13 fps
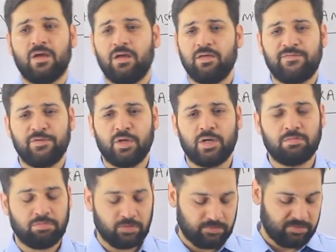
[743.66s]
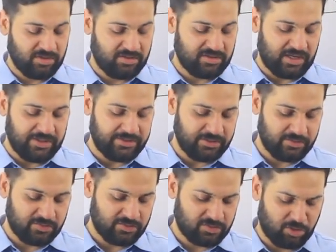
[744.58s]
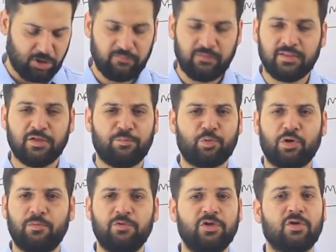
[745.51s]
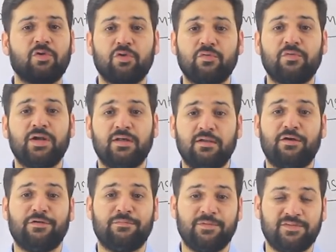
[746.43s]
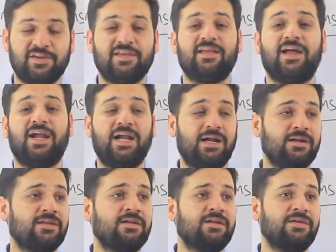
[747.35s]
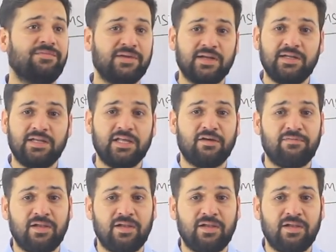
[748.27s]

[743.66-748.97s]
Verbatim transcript: if you are just started solving the problem, you are going to find a lot of mistakes, and the difficulty